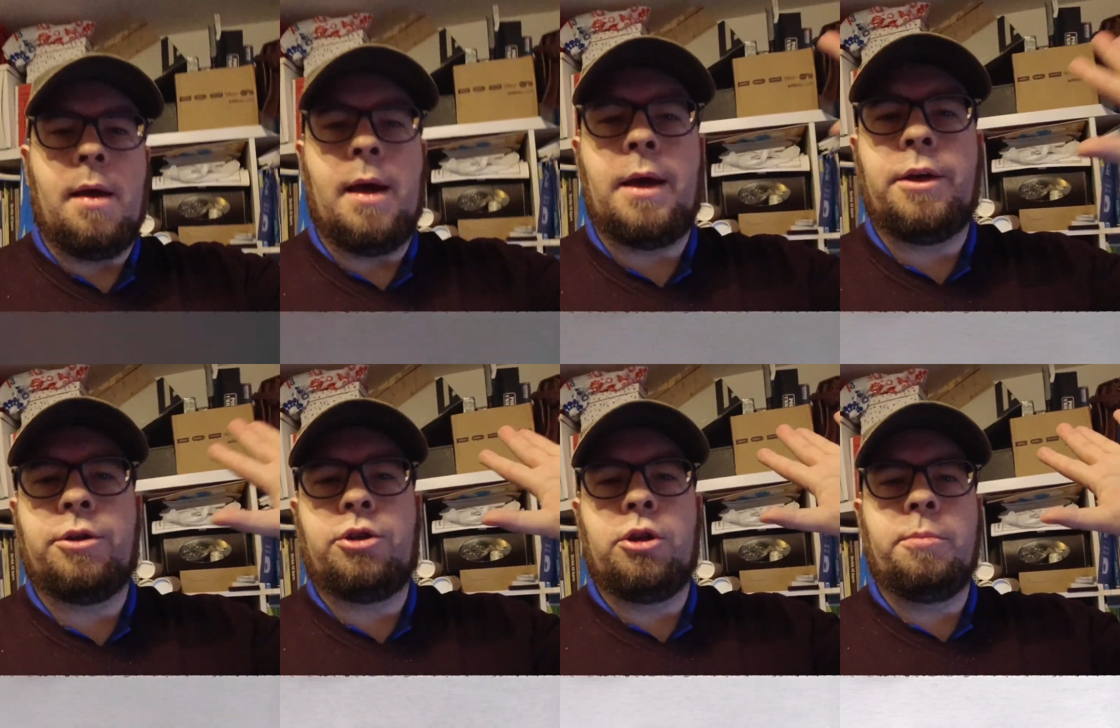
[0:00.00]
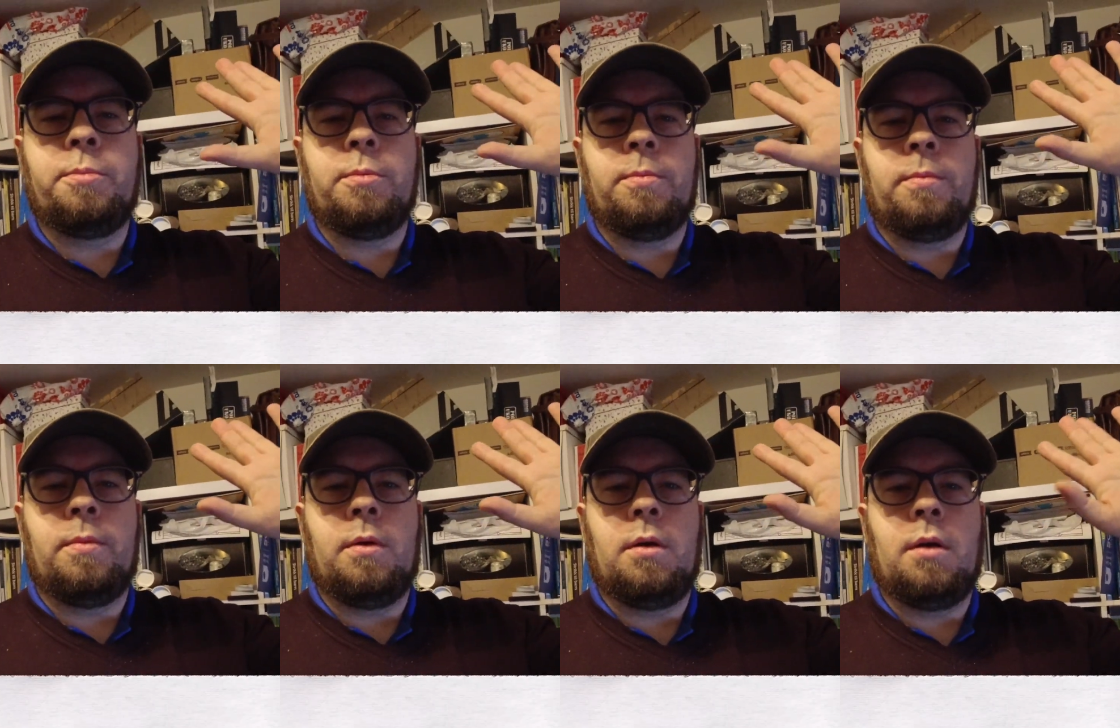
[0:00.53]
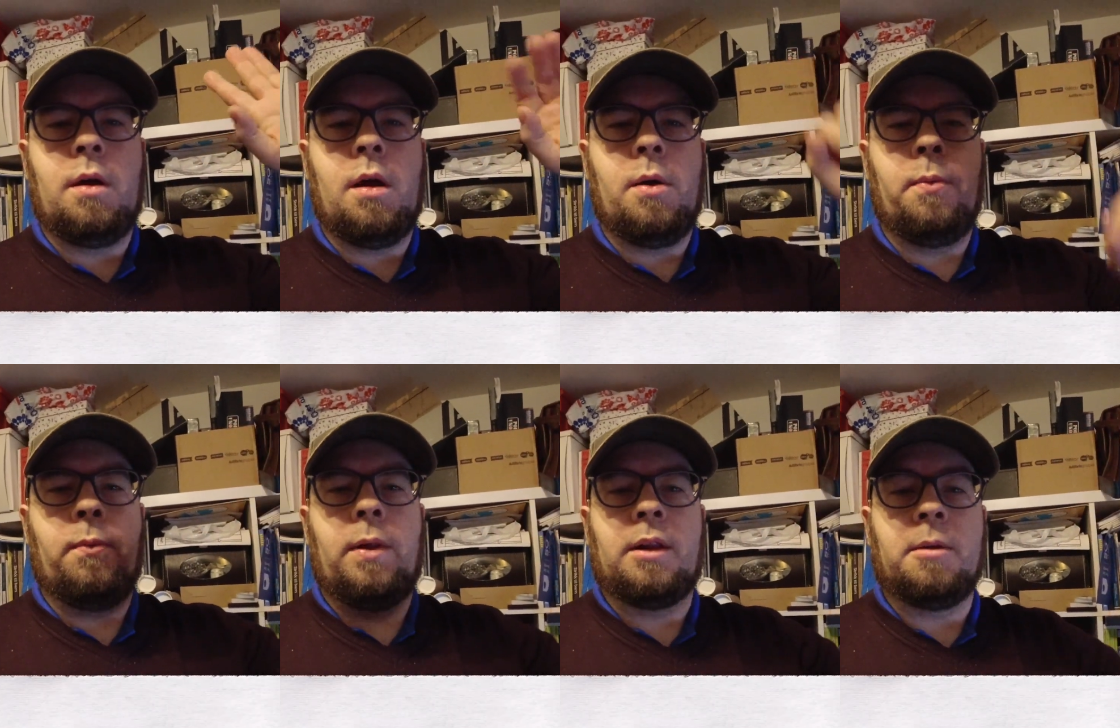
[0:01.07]
Hey YouTube,
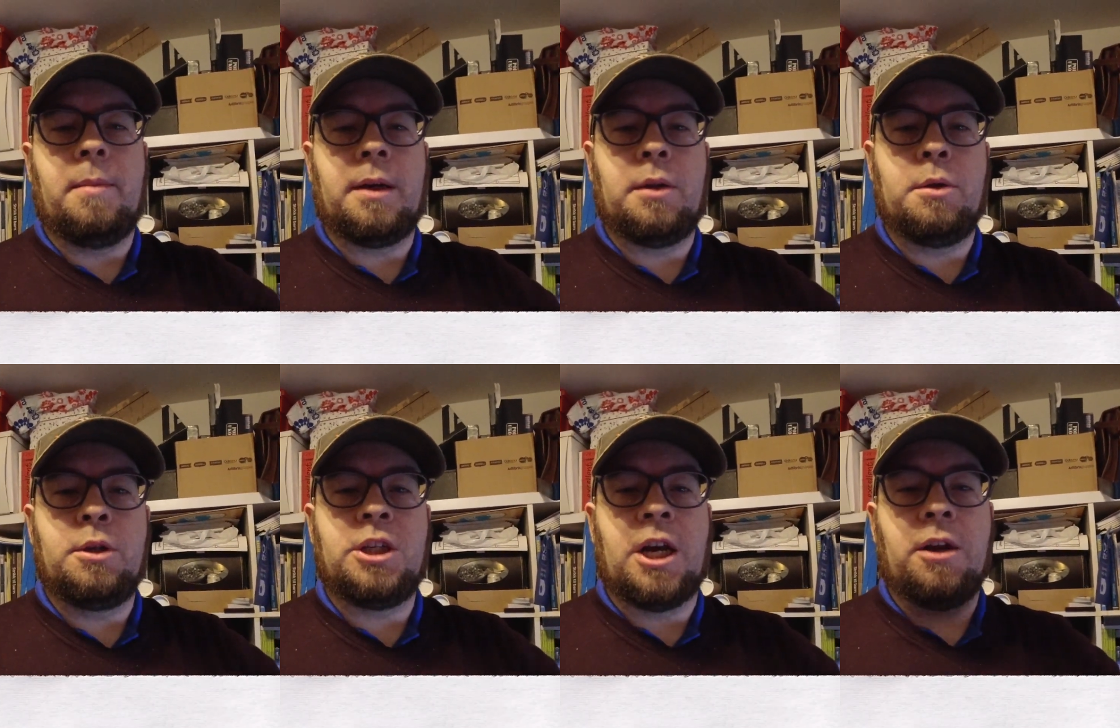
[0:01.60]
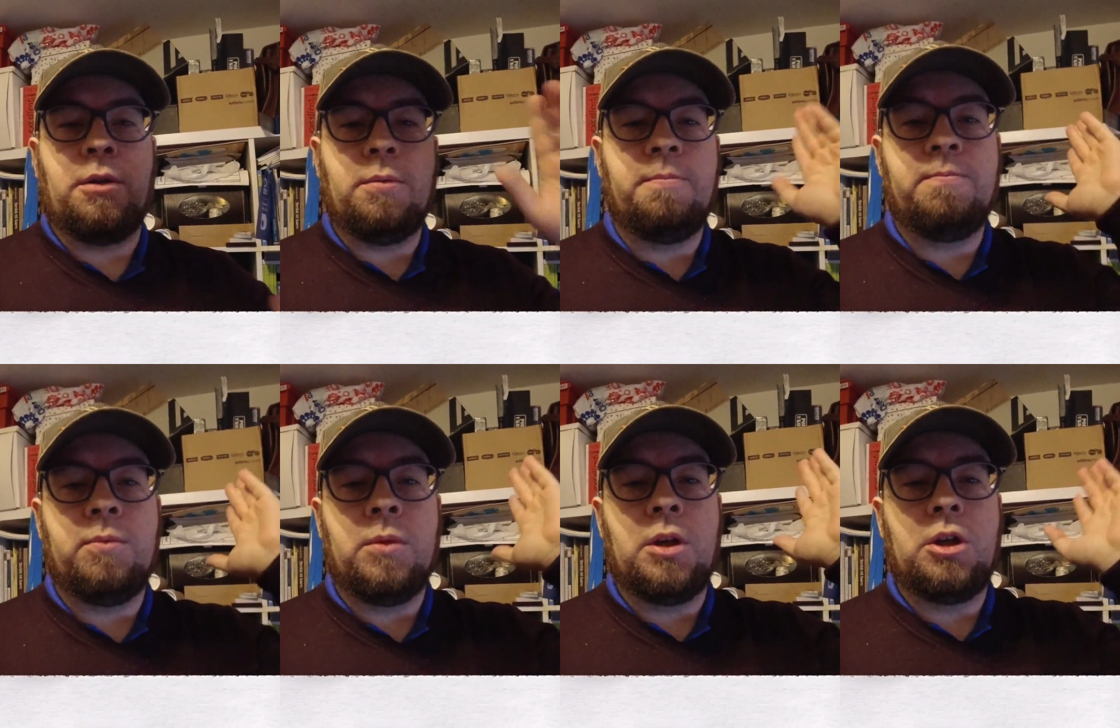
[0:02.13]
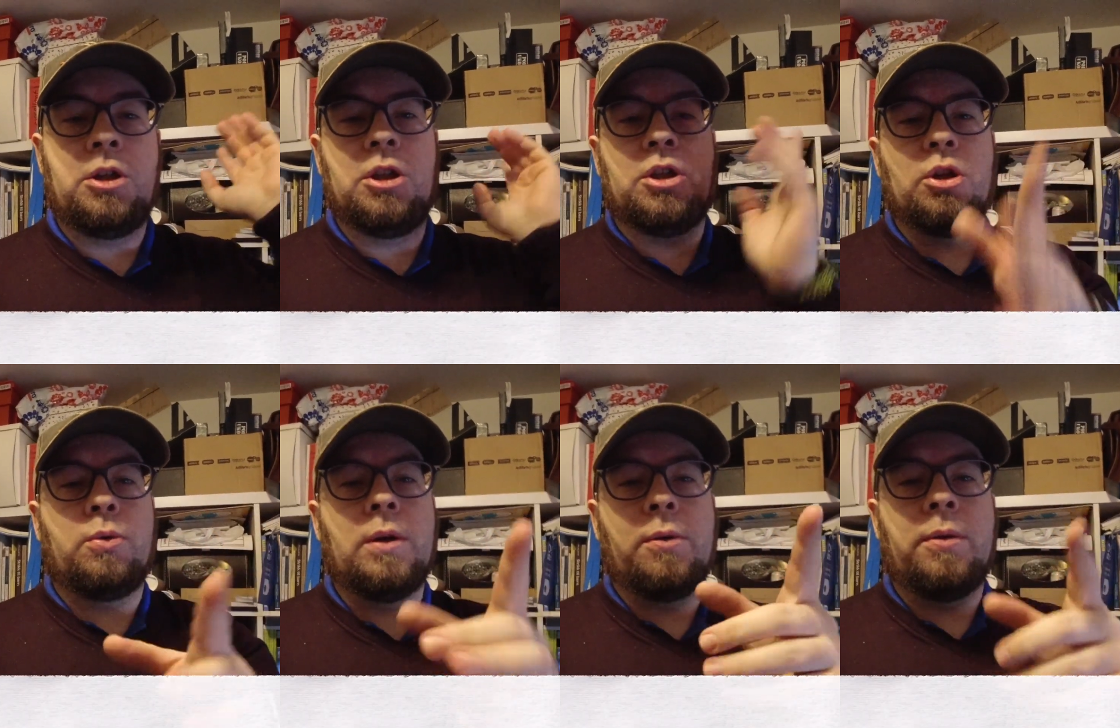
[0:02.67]
welcome back to the channel. Just a
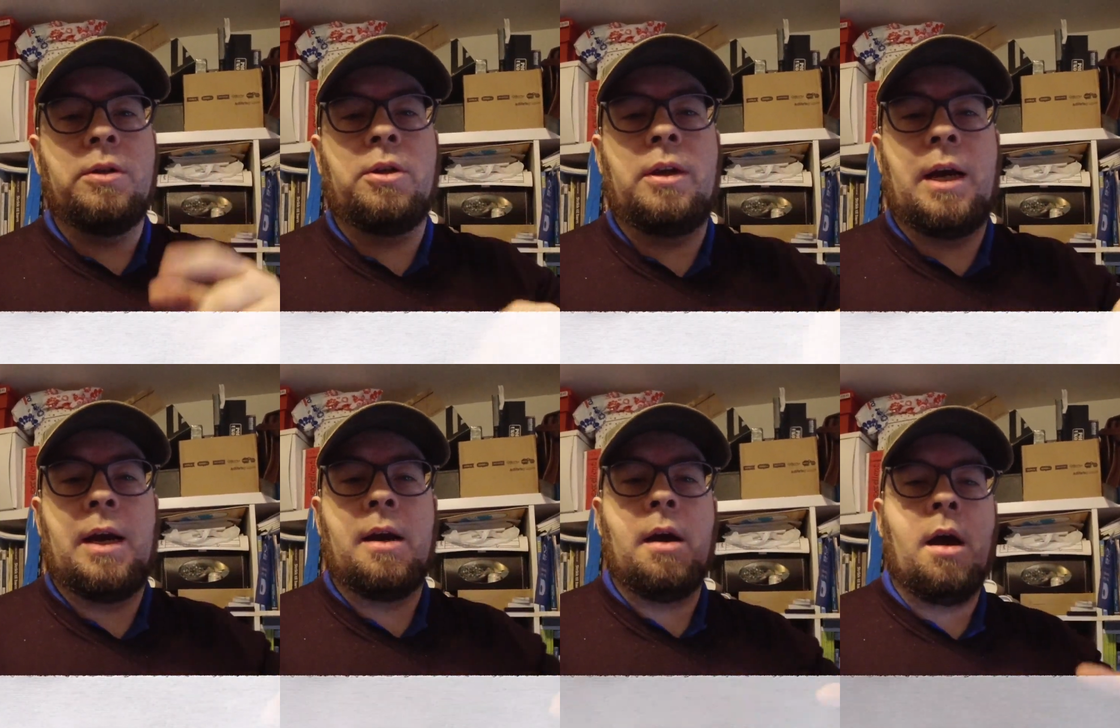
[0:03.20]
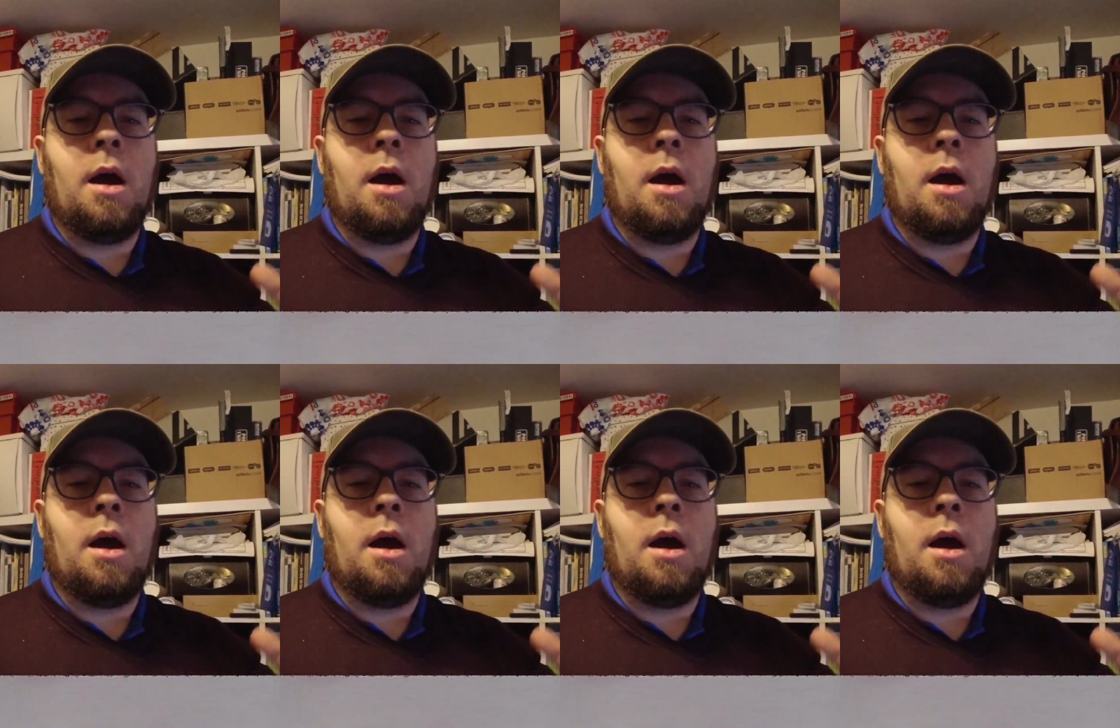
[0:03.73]
quick one today.